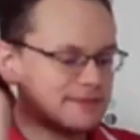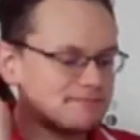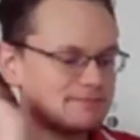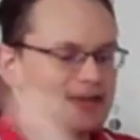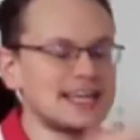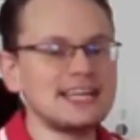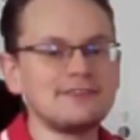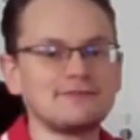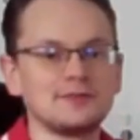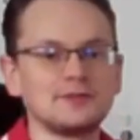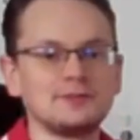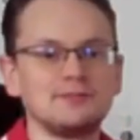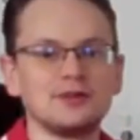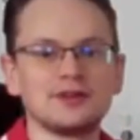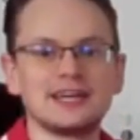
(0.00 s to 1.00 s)
many from the
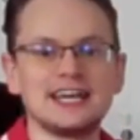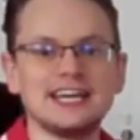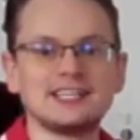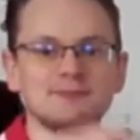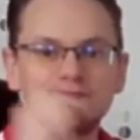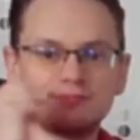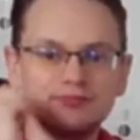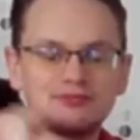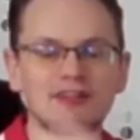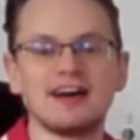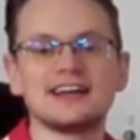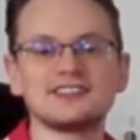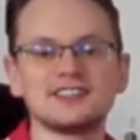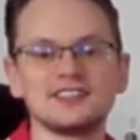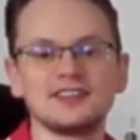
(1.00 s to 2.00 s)
bookies
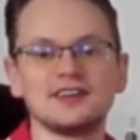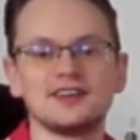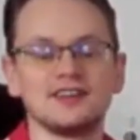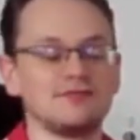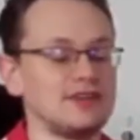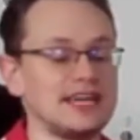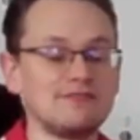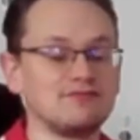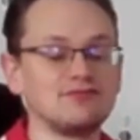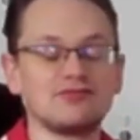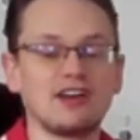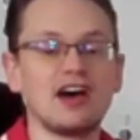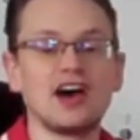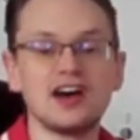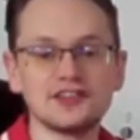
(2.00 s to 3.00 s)
prior to even the
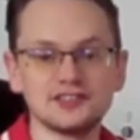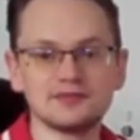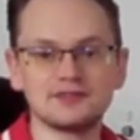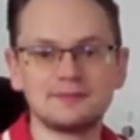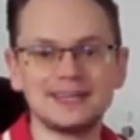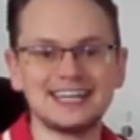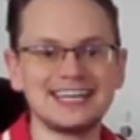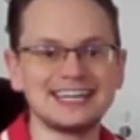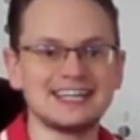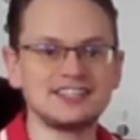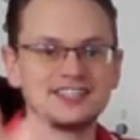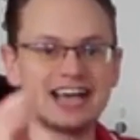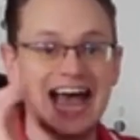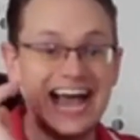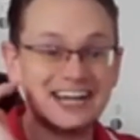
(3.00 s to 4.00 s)
rehearsals beginning
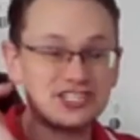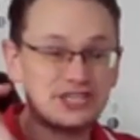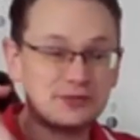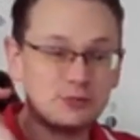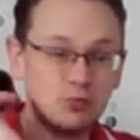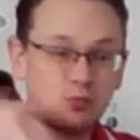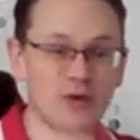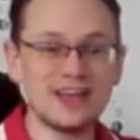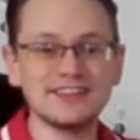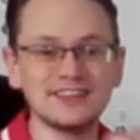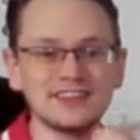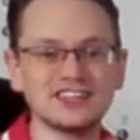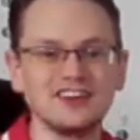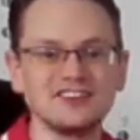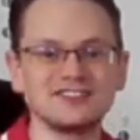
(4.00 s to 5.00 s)
to actually win
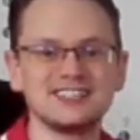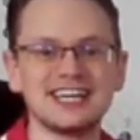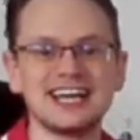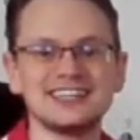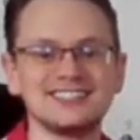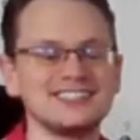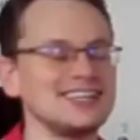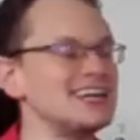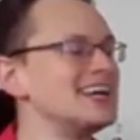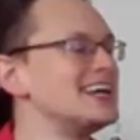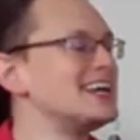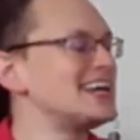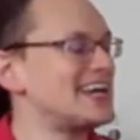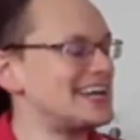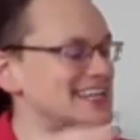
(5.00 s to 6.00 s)
the contest.
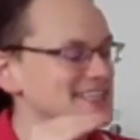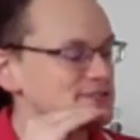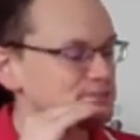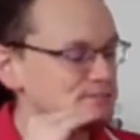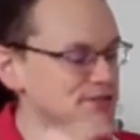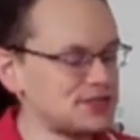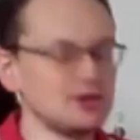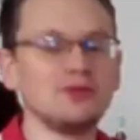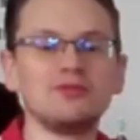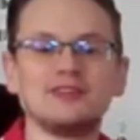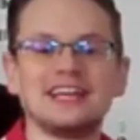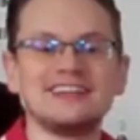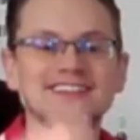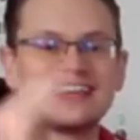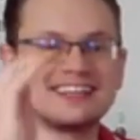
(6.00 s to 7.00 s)
It is
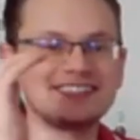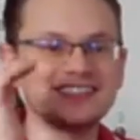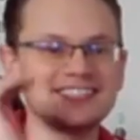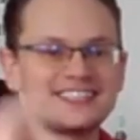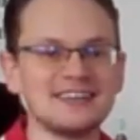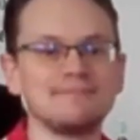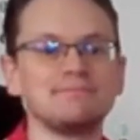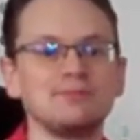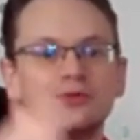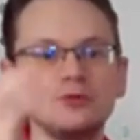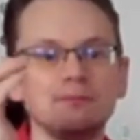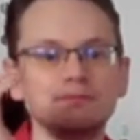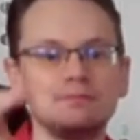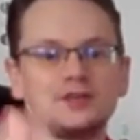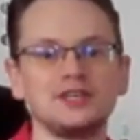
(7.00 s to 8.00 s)
purely their
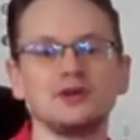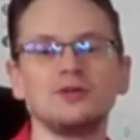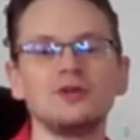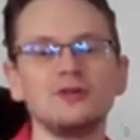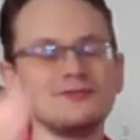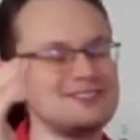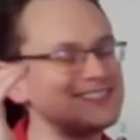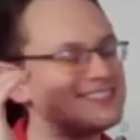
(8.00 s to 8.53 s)
simple, pure,